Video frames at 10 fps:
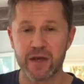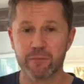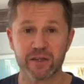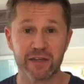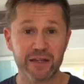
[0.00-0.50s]

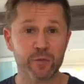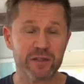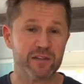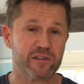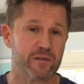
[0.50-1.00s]
Because that's what
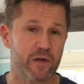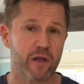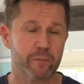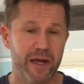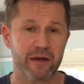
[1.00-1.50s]
this is all
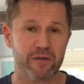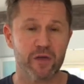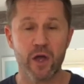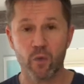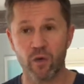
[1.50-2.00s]
about, is
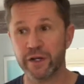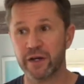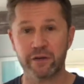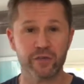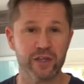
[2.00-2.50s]
one,
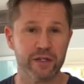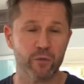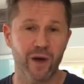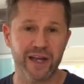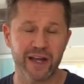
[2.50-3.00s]
understanding
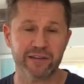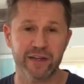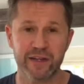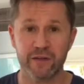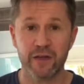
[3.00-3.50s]
why I did
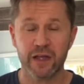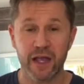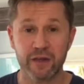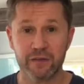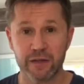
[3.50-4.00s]
it, and
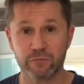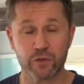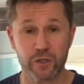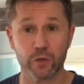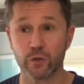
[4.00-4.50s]
then
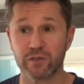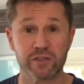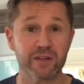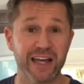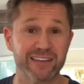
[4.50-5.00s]
two,
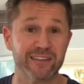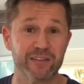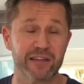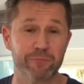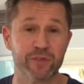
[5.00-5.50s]
selecting the
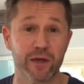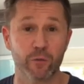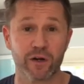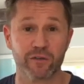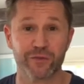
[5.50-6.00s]
steps that
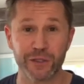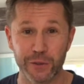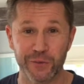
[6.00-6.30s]
work for you.